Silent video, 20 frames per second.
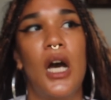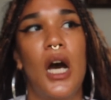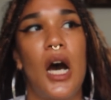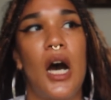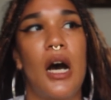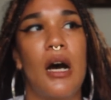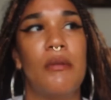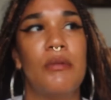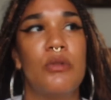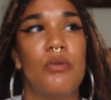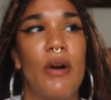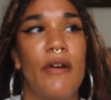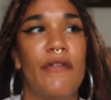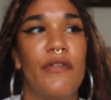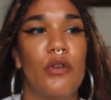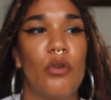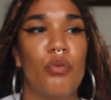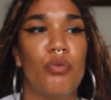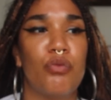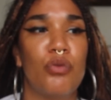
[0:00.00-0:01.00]
Do I
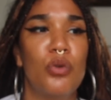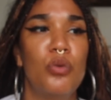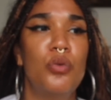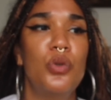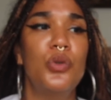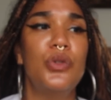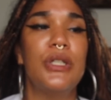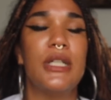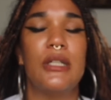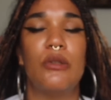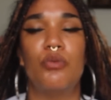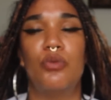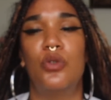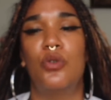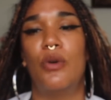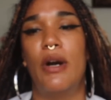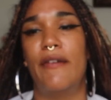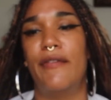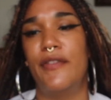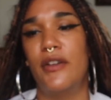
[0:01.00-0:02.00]
feel wounded?
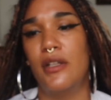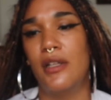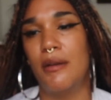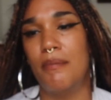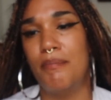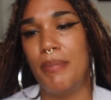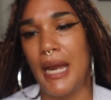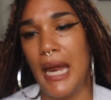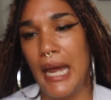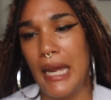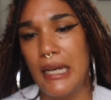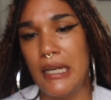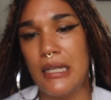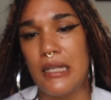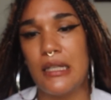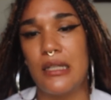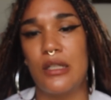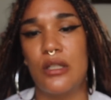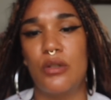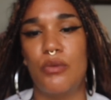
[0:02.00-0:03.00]
Do I feel
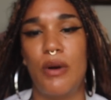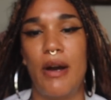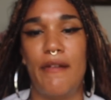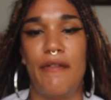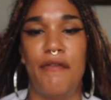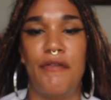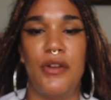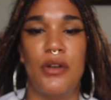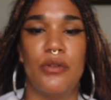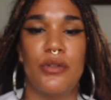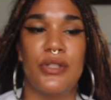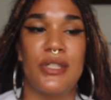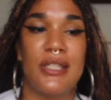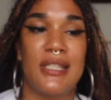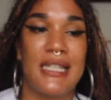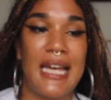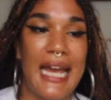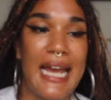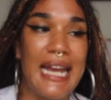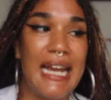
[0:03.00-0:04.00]
abandoned? Do I feel
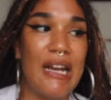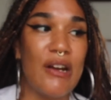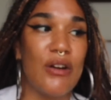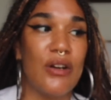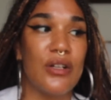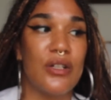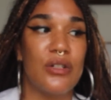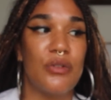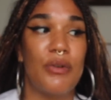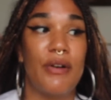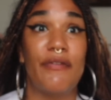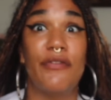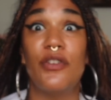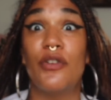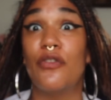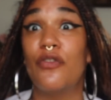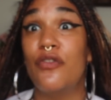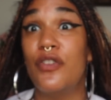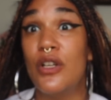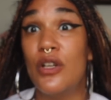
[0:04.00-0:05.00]
scared? Do I
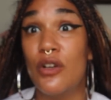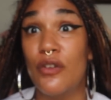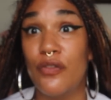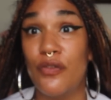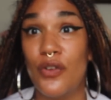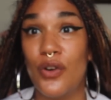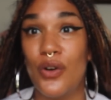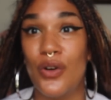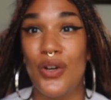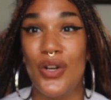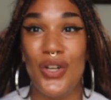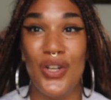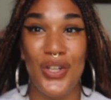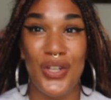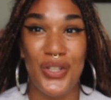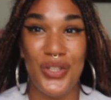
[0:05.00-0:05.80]
feel fearful?